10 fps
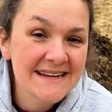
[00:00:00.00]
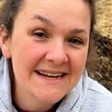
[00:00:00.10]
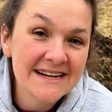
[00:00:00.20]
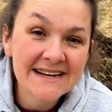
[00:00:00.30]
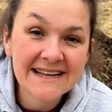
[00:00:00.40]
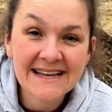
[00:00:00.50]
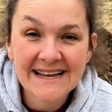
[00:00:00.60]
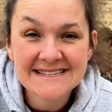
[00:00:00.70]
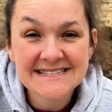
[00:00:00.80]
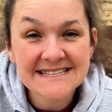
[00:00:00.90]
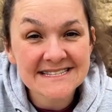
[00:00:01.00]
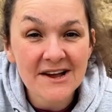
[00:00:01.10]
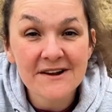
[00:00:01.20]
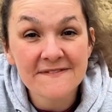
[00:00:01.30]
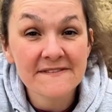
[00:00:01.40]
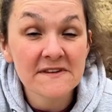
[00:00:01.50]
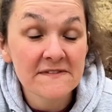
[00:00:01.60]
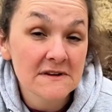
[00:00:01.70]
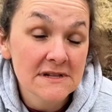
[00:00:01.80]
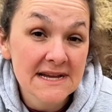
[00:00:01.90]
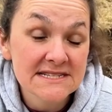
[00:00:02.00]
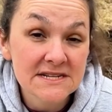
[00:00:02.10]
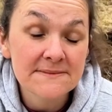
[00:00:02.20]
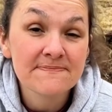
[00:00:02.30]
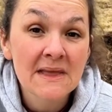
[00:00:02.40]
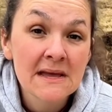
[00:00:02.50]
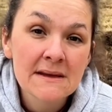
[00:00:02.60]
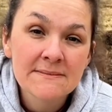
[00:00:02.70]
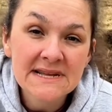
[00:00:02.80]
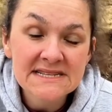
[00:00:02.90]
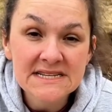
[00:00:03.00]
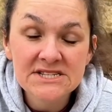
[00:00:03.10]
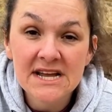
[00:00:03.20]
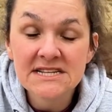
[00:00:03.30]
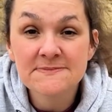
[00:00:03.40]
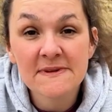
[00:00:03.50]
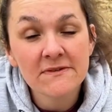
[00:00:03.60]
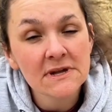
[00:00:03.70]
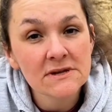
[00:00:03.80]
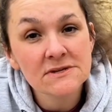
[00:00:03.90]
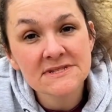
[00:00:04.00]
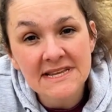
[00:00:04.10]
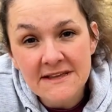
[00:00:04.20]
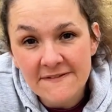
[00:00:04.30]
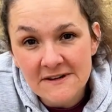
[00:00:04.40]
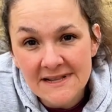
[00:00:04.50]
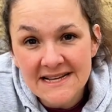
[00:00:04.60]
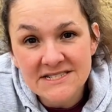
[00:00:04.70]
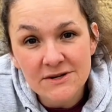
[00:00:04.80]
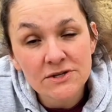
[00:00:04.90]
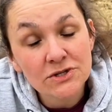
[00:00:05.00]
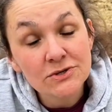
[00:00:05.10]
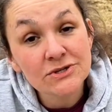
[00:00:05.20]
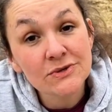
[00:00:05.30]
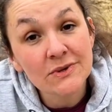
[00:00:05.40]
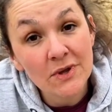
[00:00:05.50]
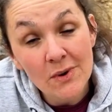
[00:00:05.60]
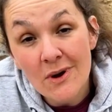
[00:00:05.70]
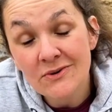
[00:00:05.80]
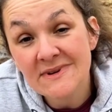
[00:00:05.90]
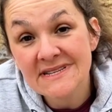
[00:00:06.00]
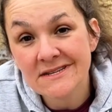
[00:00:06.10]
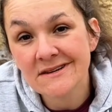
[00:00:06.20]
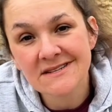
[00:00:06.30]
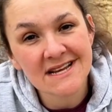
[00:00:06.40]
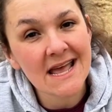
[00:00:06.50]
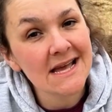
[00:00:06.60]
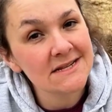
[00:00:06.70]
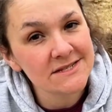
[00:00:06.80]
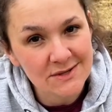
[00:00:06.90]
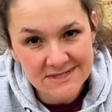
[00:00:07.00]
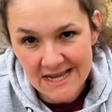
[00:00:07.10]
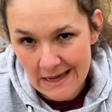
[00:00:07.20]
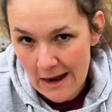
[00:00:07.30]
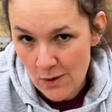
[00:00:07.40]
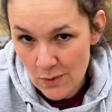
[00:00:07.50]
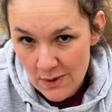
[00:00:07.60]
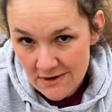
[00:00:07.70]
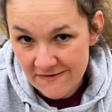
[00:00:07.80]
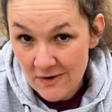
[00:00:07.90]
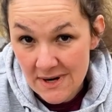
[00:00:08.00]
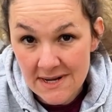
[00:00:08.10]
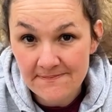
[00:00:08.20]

All right guys, this is our favorite fertilizer, but I suggest before you use any fertilizer, you do your own research and don't take our word for it.